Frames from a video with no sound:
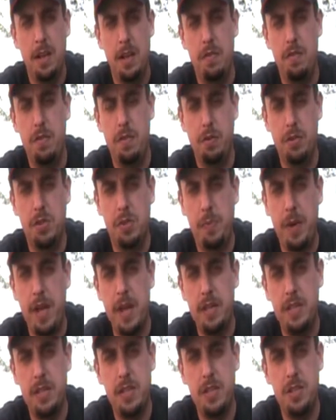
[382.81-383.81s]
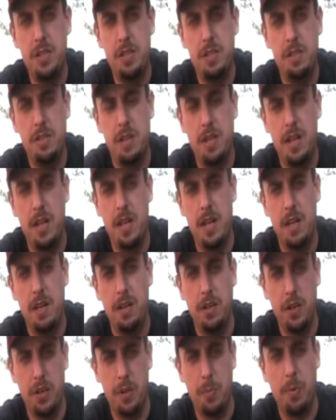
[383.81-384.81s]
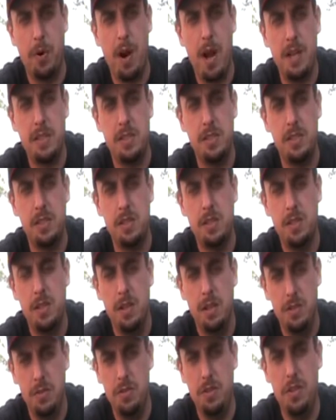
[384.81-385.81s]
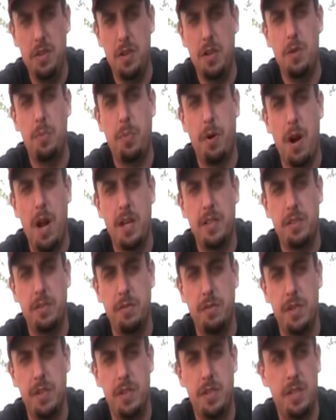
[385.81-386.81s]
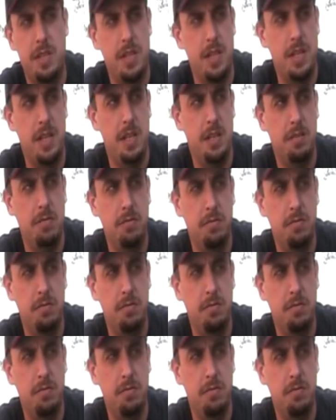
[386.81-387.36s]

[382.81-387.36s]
if you'll just pay attention and look at the prices you can get a good price on this and